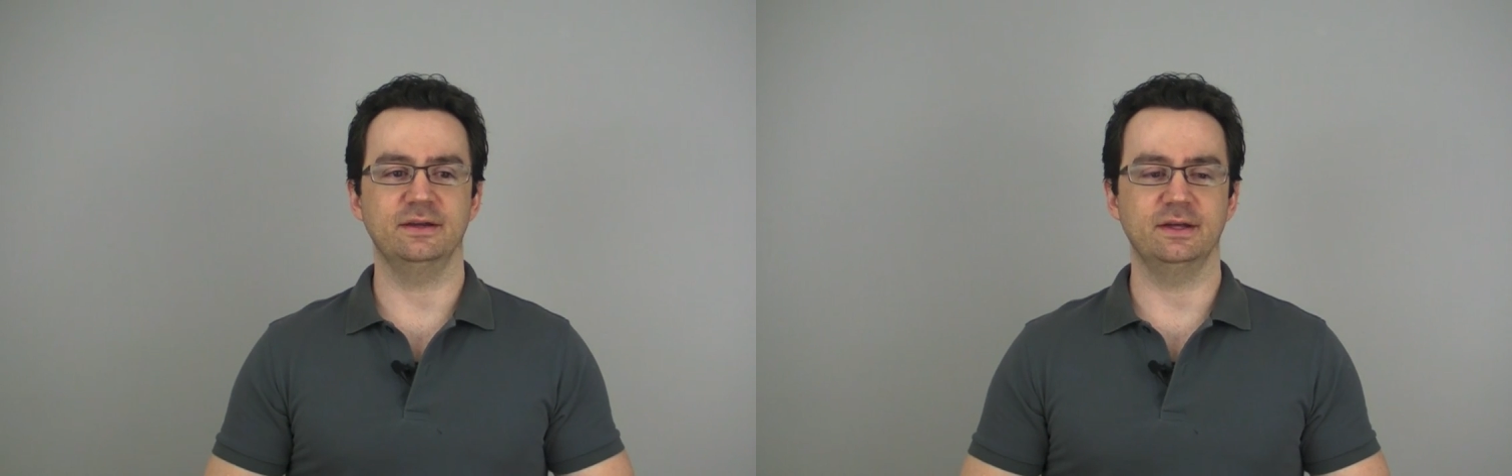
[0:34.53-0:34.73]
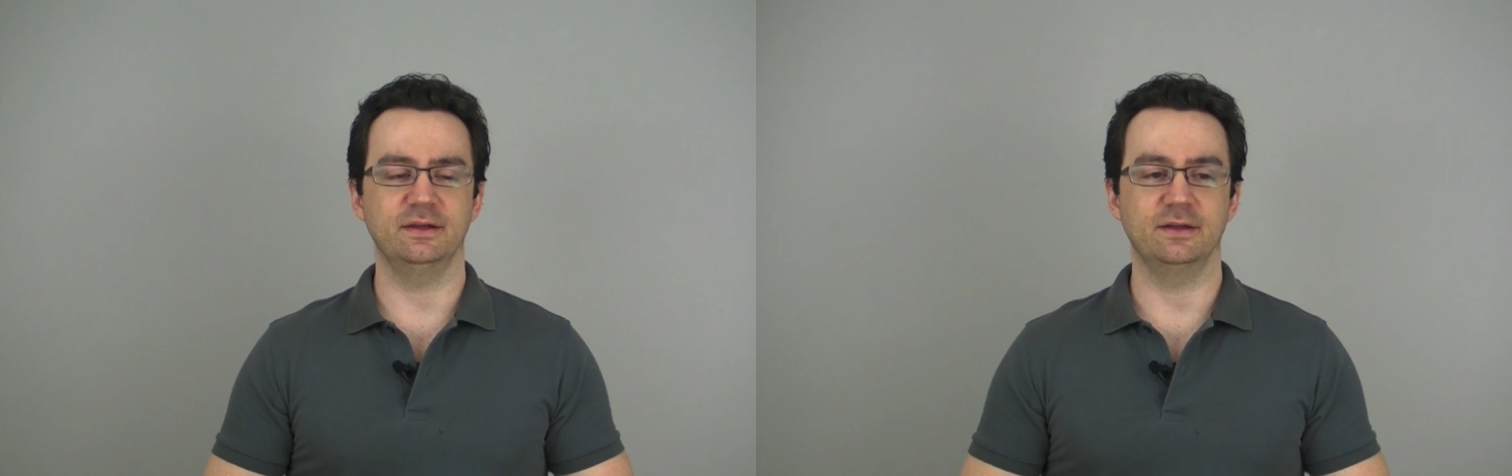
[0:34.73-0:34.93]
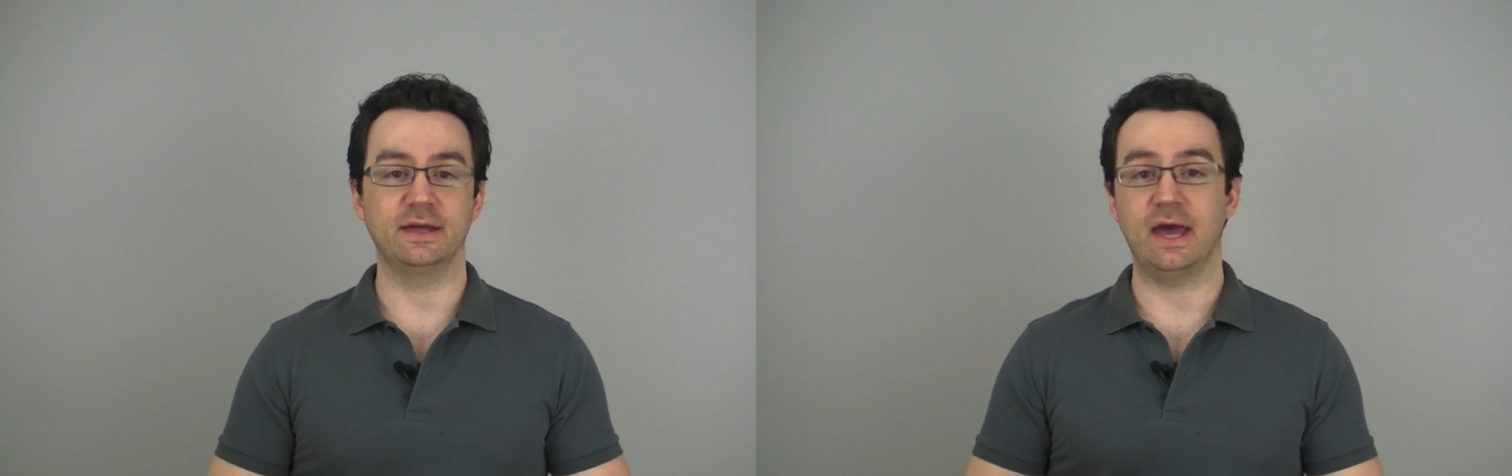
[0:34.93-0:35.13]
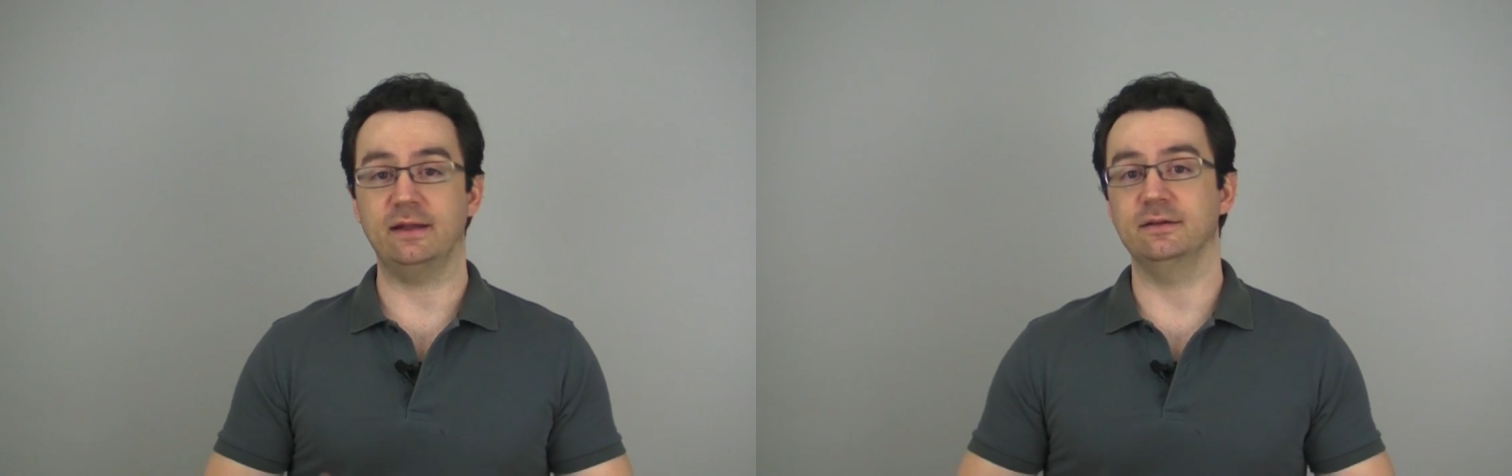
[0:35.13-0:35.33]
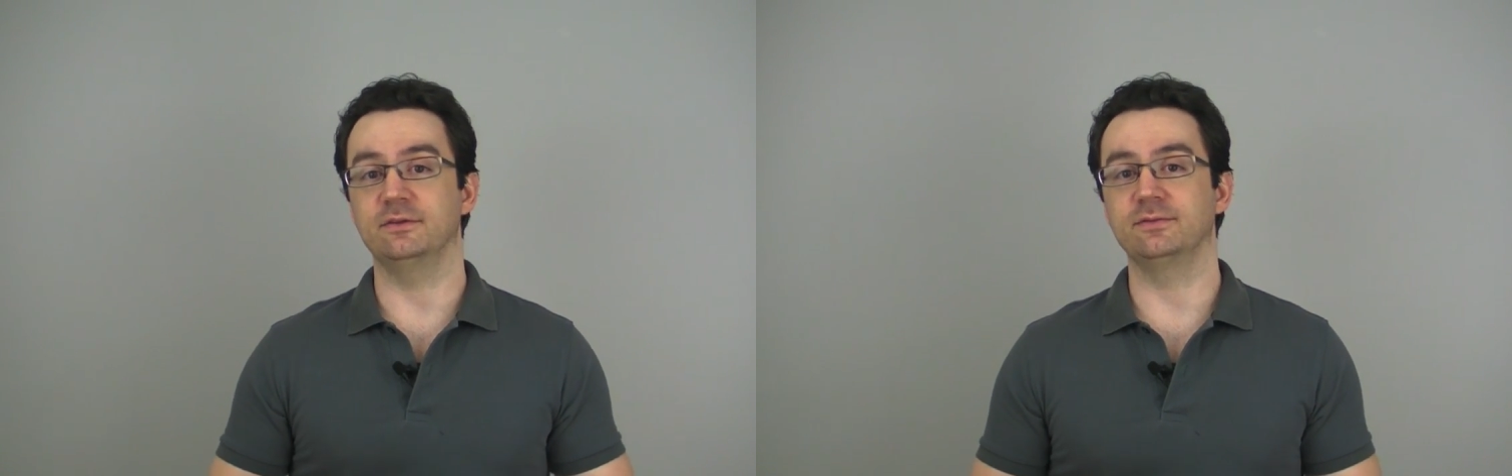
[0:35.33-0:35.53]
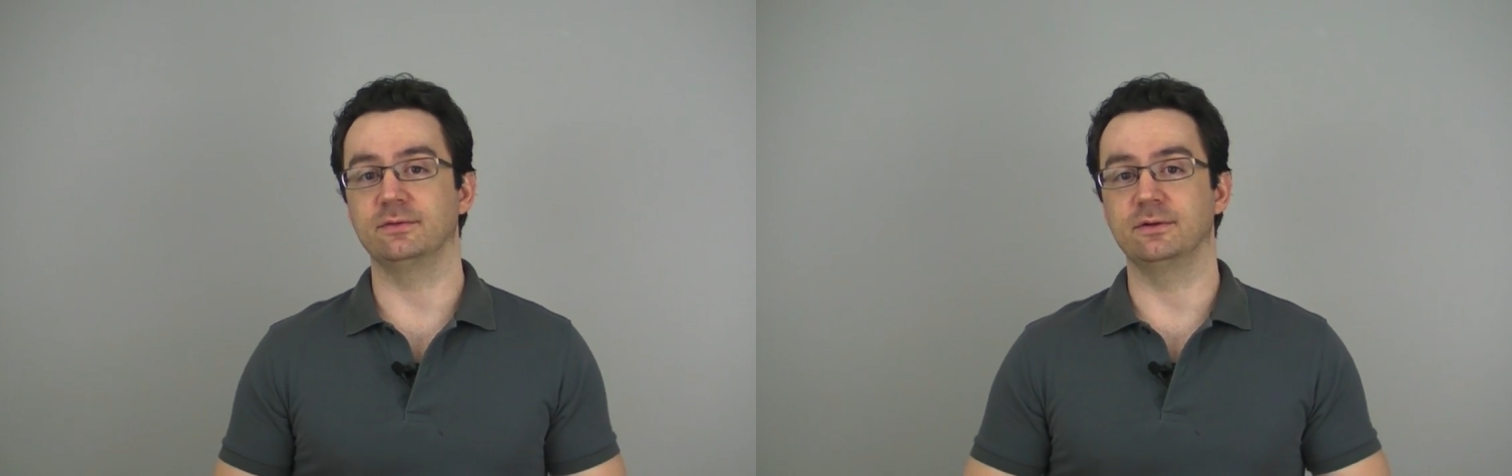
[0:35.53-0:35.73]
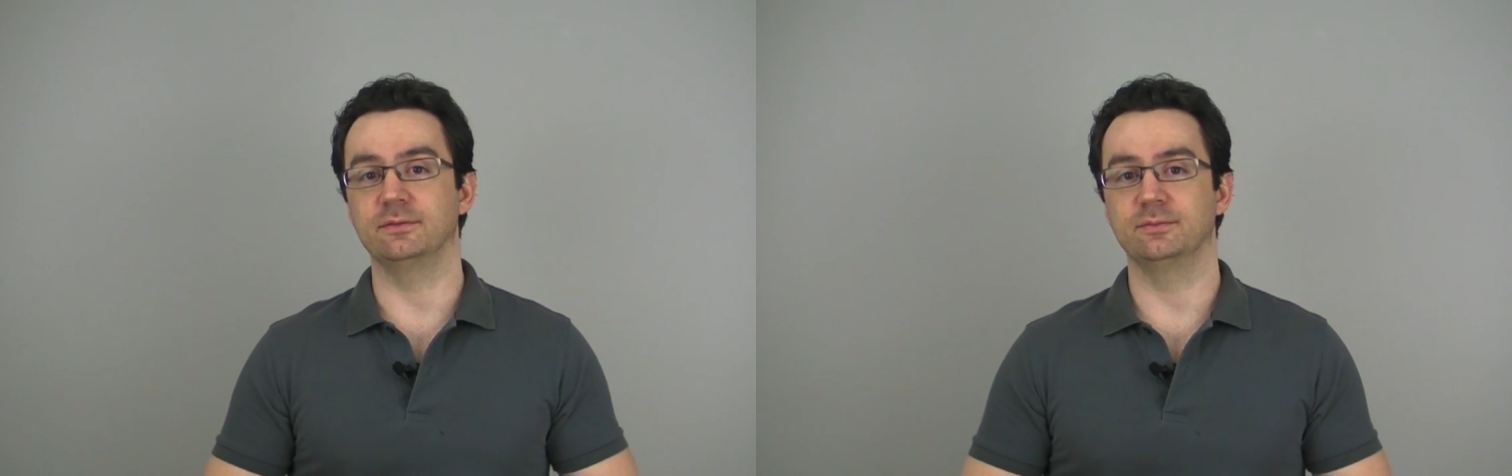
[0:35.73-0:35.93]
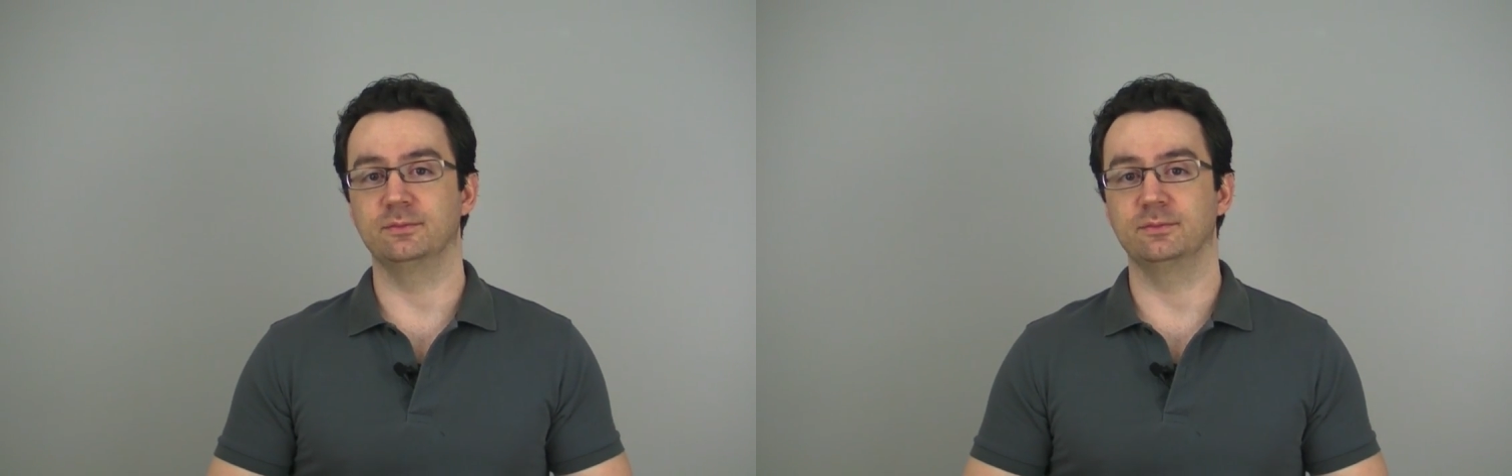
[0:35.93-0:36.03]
and the catalyst for